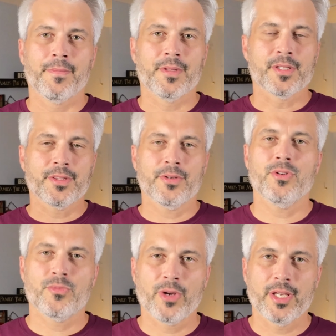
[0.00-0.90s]
This
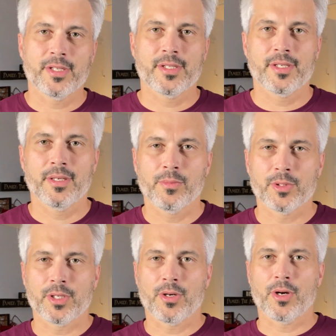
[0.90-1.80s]
3rd race
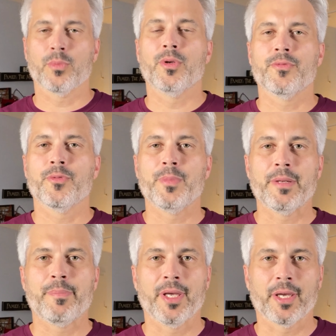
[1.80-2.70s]
was a hard one for me to
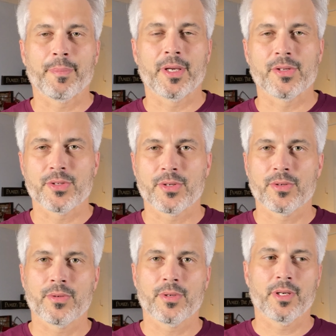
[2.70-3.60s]
pick because there
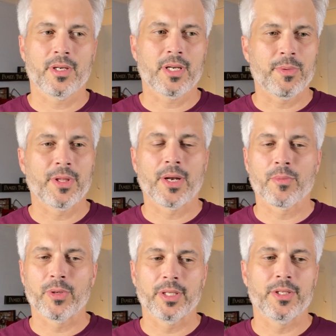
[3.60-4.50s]
are a couple that I
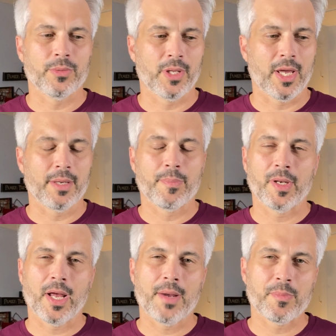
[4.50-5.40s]
really do like, but
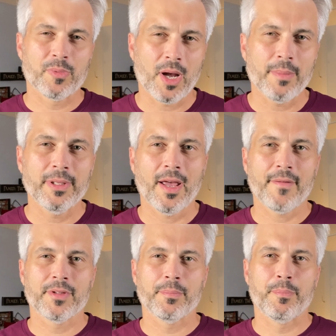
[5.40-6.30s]
I would probably
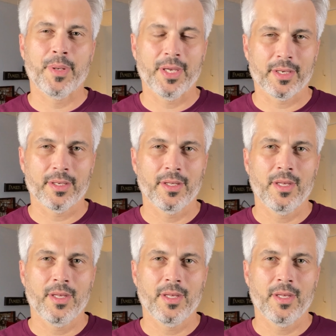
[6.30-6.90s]
have to pick